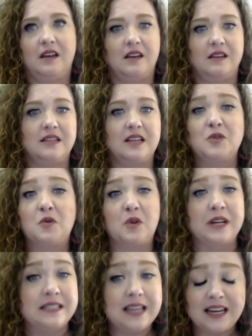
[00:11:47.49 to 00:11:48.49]
sexual
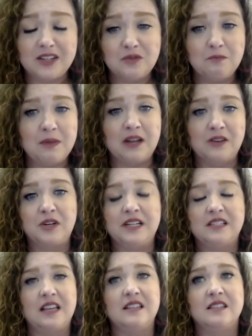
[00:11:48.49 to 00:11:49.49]
orientation
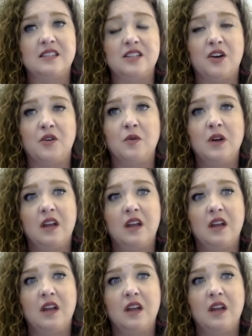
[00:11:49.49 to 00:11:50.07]
boundaries. And so